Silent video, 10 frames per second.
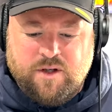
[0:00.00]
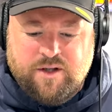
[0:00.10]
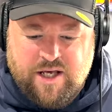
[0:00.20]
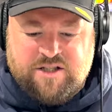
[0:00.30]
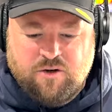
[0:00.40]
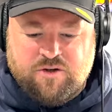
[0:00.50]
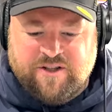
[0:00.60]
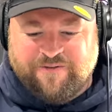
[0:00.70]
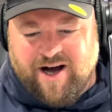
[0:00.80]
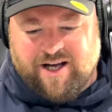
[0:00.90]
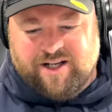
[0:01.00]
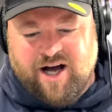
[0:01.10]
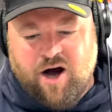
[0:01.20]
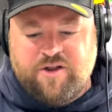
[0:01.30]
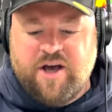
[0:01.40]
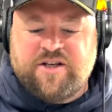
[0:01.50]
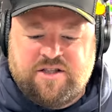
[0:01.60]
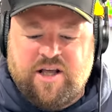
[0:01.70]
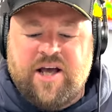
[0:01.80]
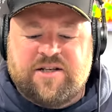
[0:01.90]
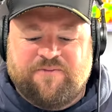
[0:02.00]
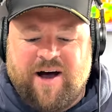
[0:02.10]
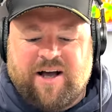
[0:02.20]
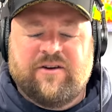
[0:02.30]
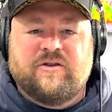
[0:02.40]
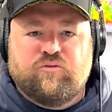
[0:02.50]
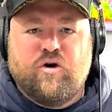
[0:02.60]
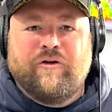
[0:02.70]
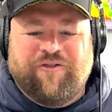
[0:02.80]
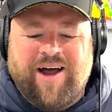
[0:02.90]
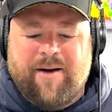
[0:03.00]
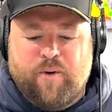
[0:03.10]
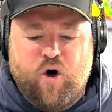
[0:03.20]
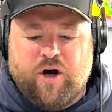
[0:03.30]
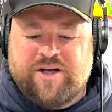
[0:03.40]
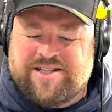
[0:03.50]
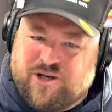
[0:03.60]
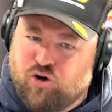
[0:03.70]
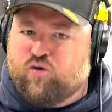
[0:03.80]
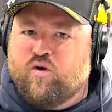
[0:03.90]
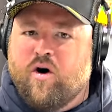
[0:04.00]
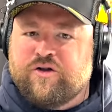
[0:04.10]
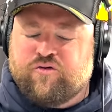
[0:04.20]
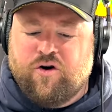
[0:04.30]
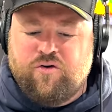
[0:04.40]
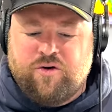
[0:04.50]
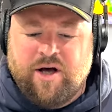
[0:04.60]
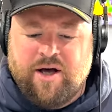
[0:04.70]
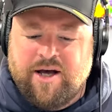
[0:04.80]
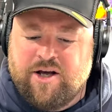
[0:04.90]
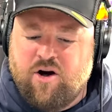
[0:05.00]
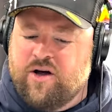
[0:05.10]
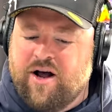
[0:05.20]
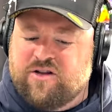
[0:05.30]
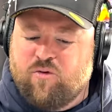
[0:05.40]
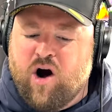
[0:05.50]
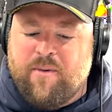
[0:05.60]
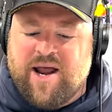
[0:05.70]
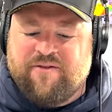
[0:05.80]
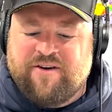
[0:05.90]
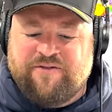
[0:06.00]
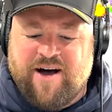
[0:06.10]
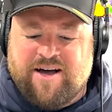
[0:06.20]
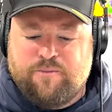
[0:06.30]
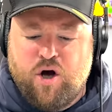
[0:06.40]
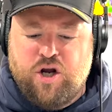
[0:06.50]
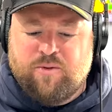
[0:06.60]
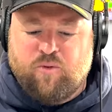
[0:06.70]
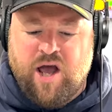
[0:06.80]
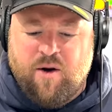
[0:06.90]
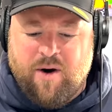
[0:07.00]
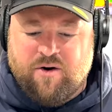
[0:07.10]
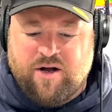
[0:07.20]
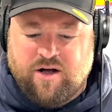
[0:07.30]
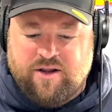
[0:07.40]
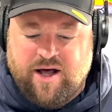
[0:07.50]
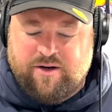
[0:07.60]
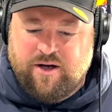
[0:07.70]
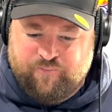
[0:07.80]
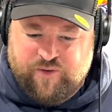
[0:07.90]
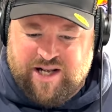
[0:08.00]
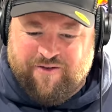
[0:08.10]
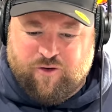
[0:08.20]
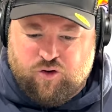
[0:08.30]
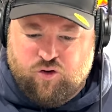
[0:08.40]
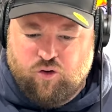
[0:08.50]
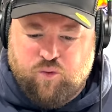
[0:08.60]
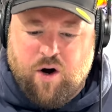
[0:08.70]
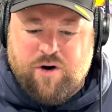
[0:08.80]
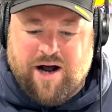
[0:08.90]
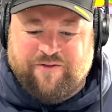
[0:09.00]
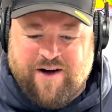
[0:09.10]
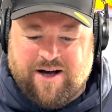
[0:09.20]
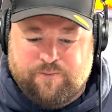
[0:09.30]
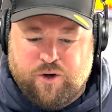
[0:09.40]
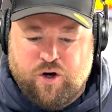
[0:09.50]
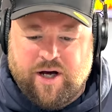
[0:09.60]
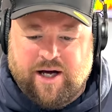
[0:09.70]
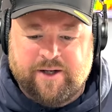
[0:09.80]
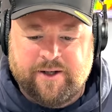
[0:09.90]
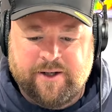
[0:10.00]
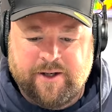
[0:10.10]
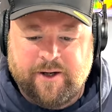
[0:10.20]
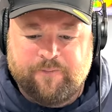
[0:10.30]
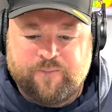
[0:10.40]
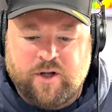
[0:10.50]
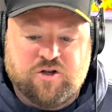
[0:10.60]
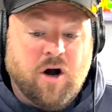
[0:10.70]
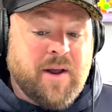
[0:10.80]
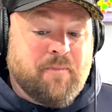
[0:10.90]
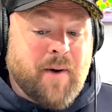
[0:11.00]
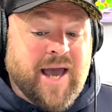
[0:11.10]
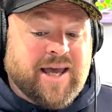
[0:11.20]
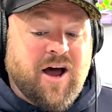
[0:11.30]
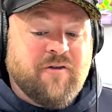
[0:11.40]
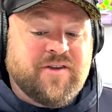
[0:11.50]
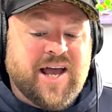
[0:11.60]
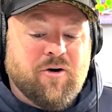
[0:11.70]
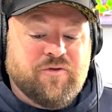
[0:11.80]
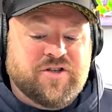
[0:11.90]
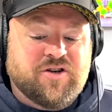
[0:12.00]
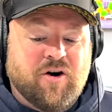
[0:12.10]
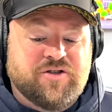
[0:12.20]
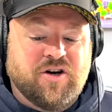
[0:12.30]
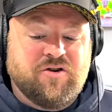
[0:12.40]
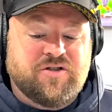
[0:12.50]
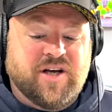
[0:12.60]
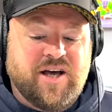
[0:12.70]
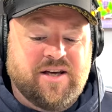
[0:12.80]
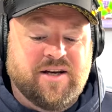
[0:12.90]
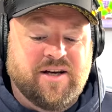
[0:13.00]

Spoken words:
This looks the fucking go. These fucking real flat burgers, they cook right through. You don't have to worry about having a fucking medium rare one or anything like that. You can have a good, well-done fucking burger. It's got a bit of bacon over there on the side too, see?